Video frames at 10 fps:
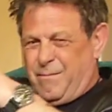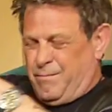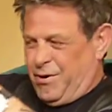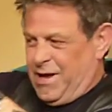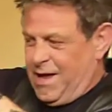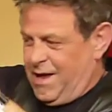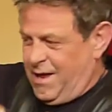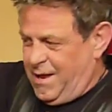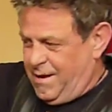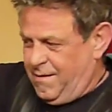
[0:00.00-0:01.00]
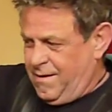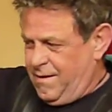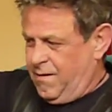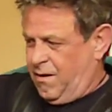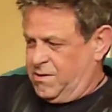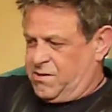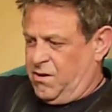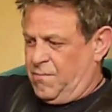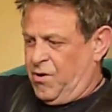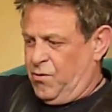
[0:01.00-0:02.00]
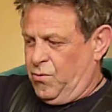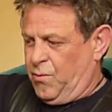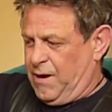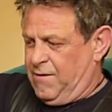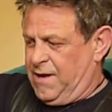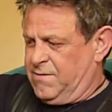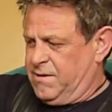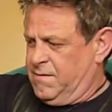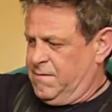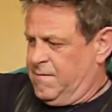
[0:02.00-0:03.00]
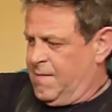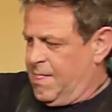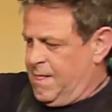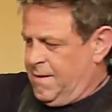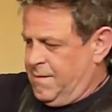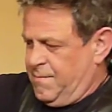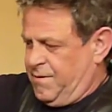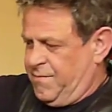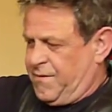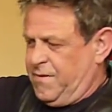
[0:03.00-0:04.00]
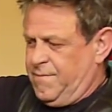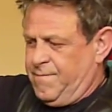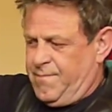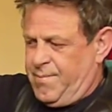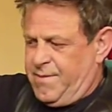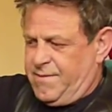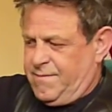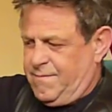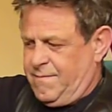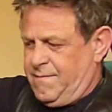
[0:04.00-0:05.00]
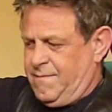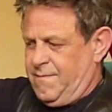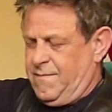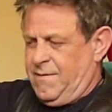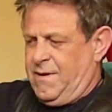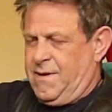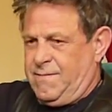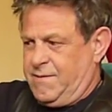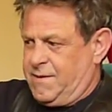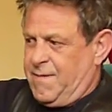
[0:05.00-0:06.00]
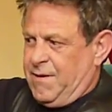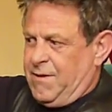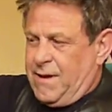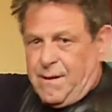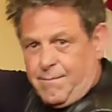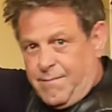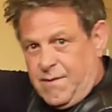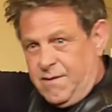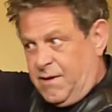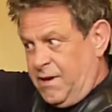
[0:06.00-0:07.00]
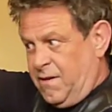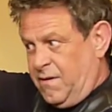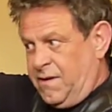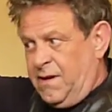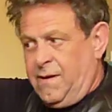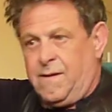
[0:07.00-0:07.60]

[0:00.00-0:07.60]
Put it in. I tied mine all the way round. Put it through. Yeah, somehow like that. You get the idea.